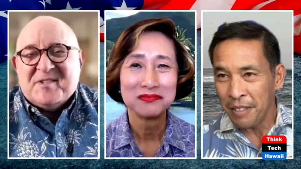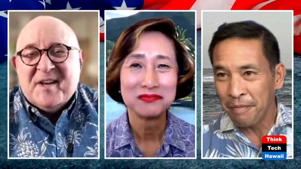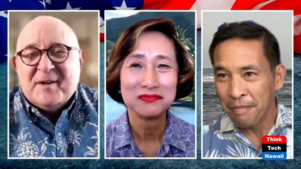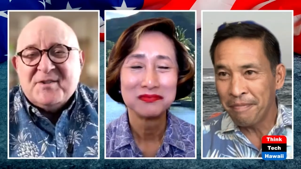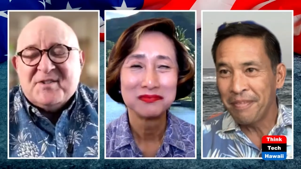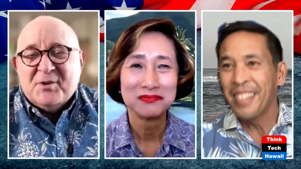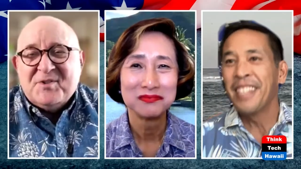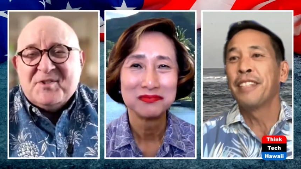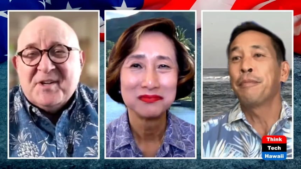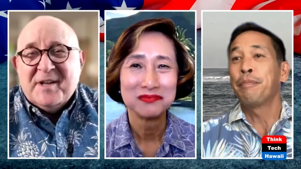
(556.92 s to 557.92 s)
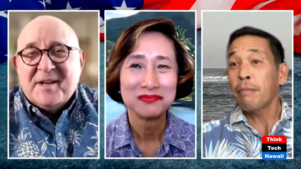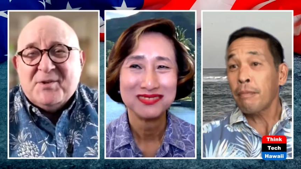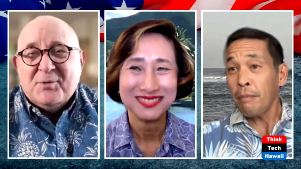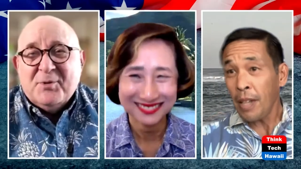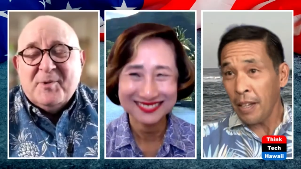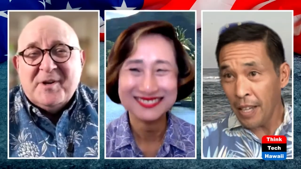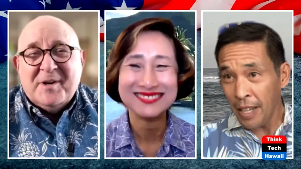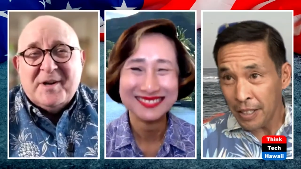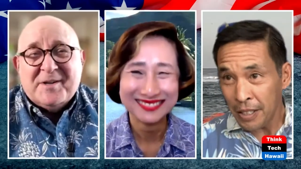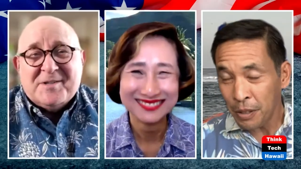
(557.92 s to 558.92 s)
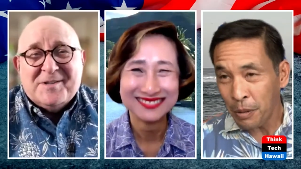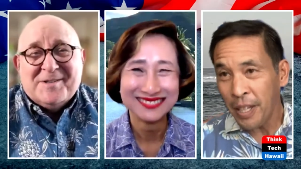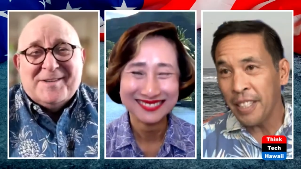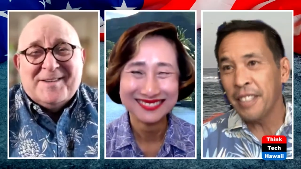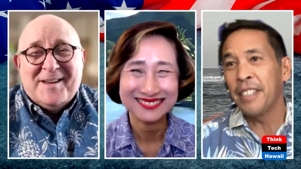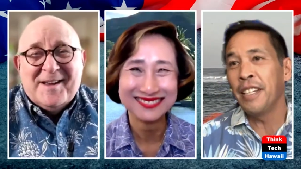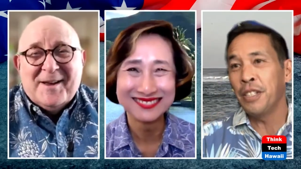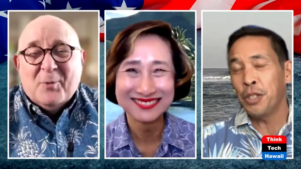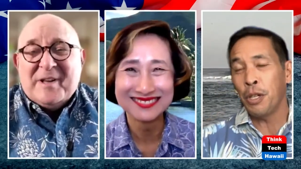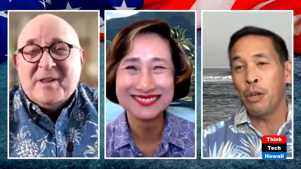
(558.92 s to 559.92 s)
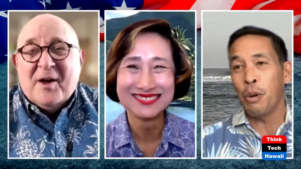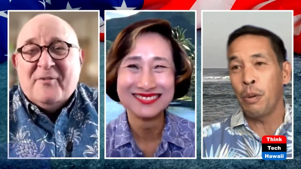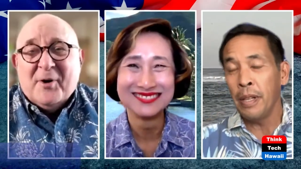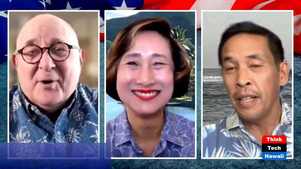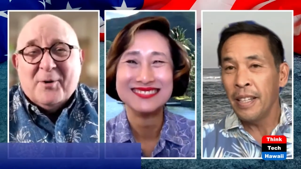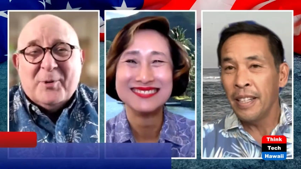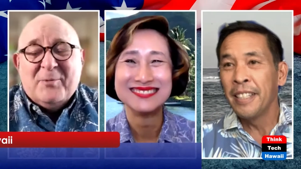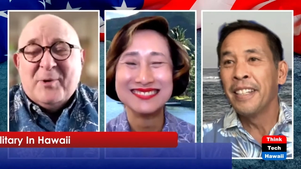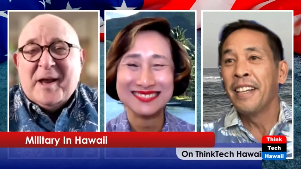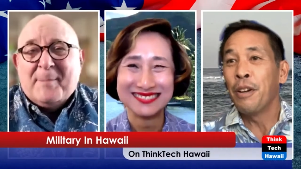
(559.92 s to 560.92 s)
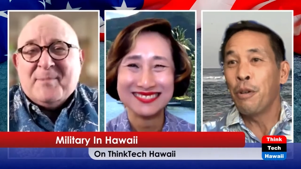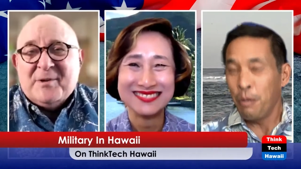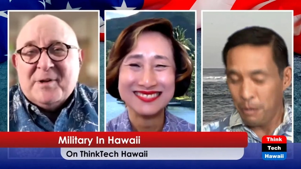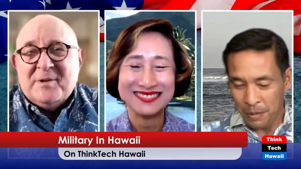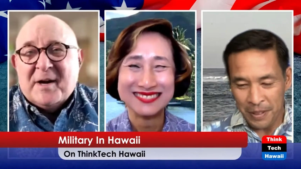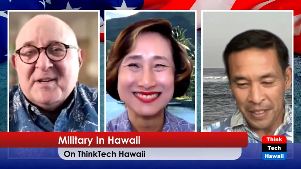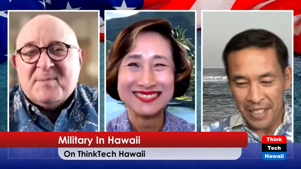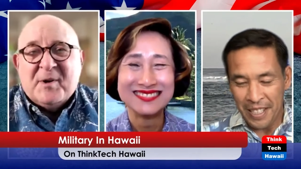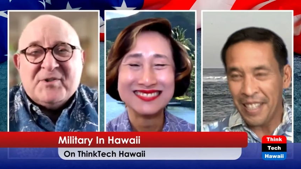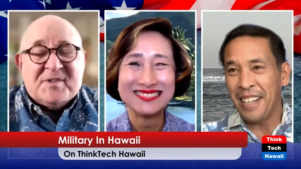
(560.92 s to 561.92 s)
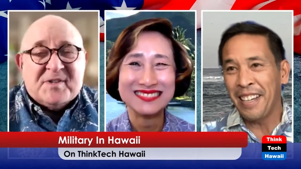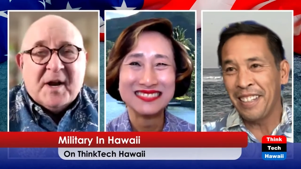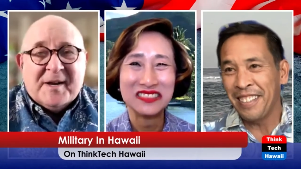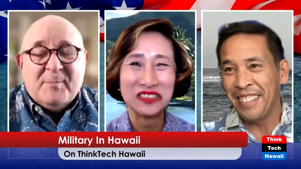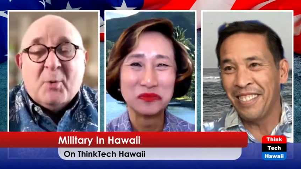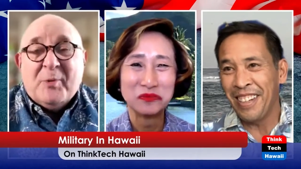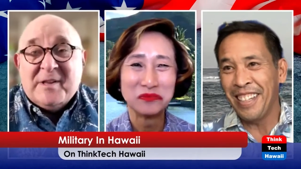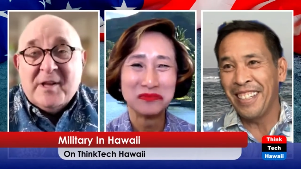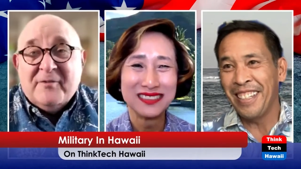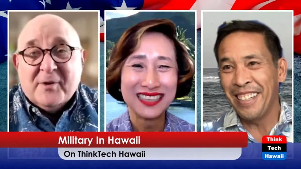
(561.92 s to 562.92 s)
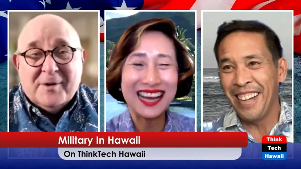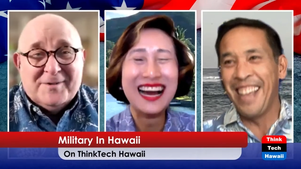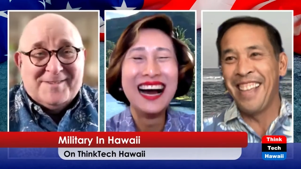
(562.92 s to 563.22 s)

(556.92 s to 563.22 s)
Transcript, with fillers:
Speaker 1: Center, Susie? That's who you mean. Yes. yes. We so, love her. We we absolutely not as much as Connie, but we right. love her.